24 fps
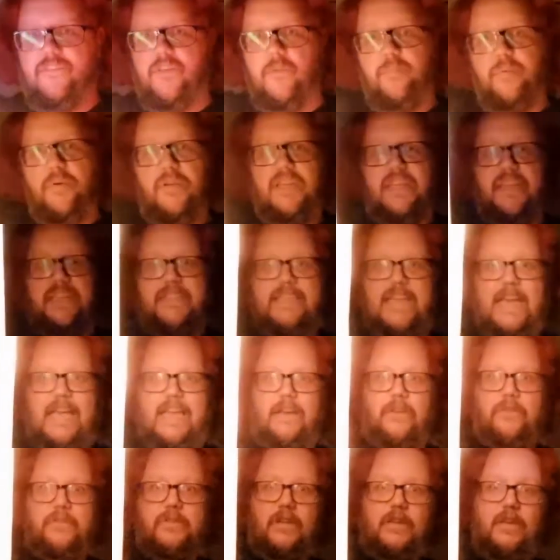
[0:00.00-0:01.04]
you point it
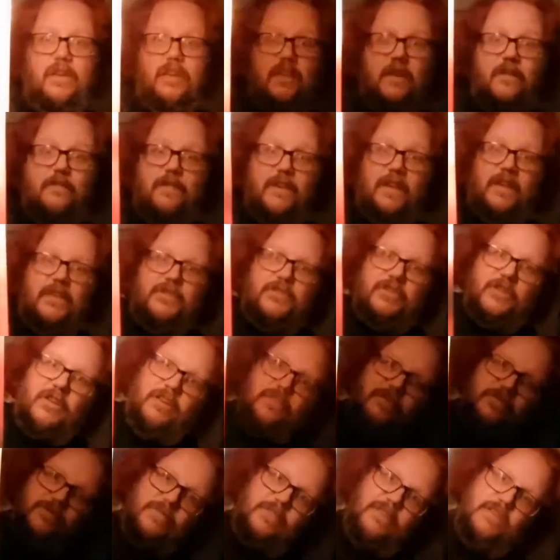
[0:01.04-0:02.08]
down, first off,